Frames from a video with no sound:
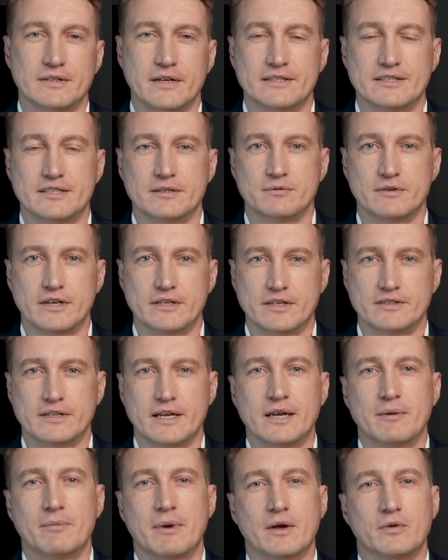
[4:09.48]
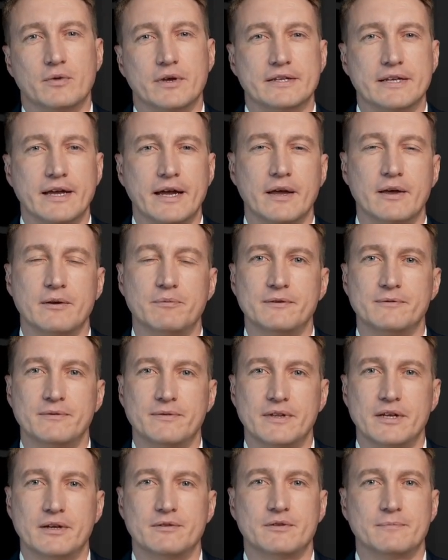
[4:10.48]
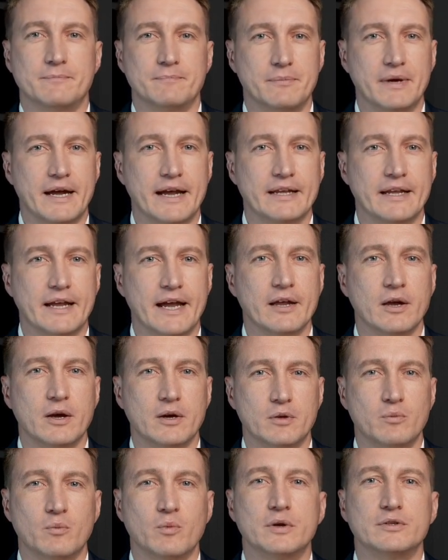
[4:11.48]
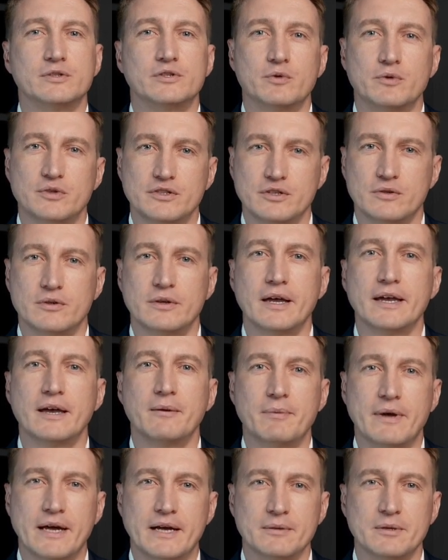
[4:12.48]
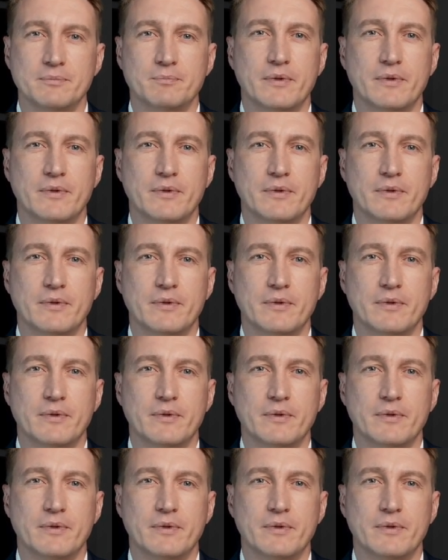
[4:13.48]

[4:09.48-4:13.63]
that's something to think about right there. Do you have to pay that all at once, or is there like a payment